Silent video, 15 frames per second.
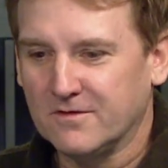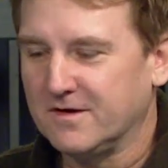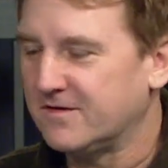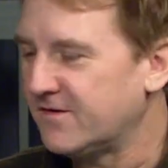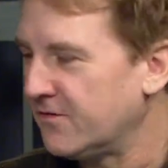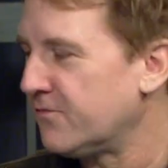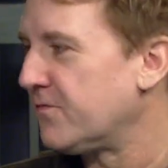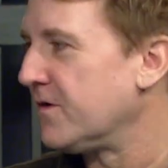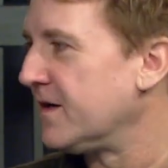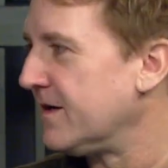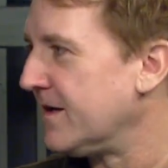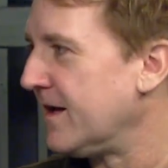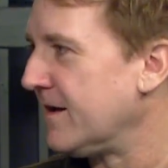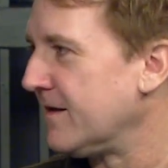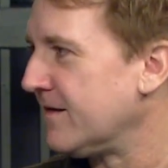it's so funny
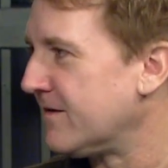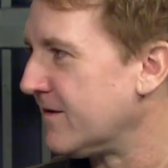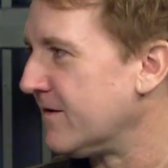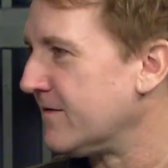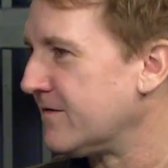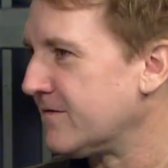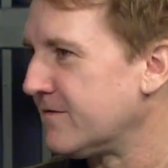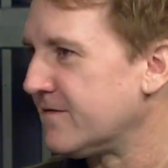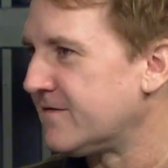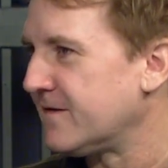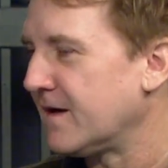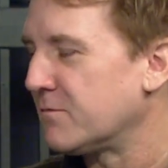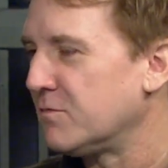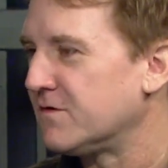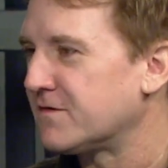that this
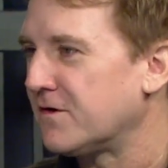segment's